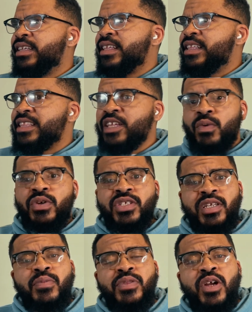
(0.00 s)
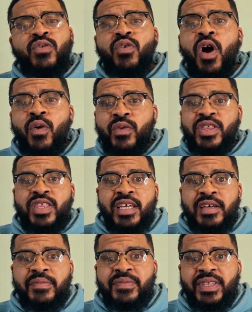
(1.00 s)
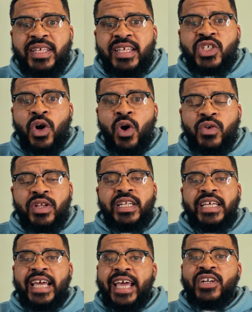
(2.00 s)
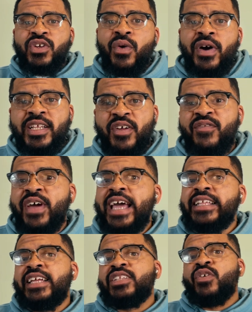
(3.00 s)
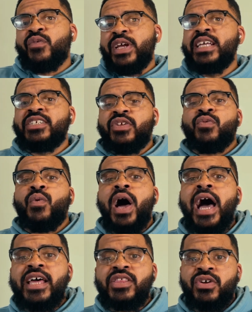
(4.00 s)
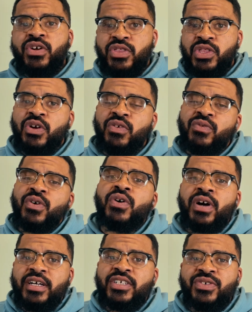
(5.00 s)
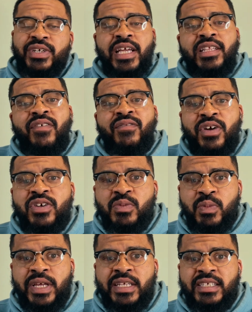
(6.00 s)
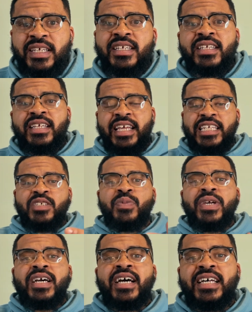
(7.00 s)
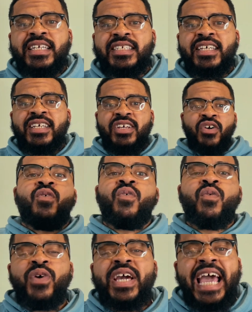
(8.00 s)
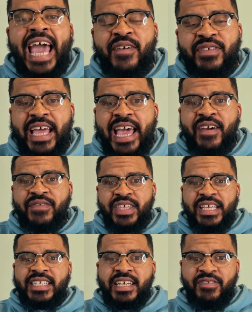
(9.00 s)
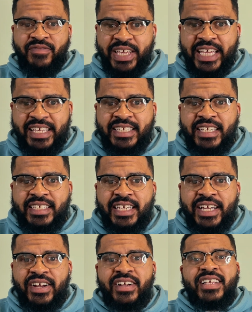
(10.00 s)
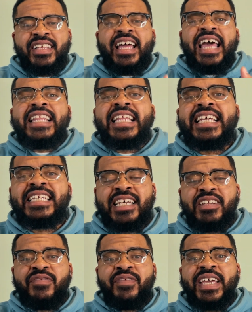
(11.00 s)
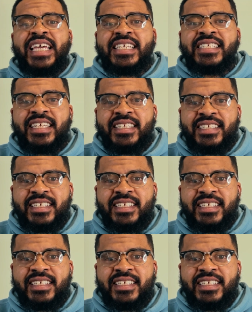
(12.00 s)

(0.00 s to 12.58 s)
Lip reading: there was something wrong with them, totally ignoring the fact that the reason why they're a third world country in the first place is because we have to have these conveniences here, and these conveniences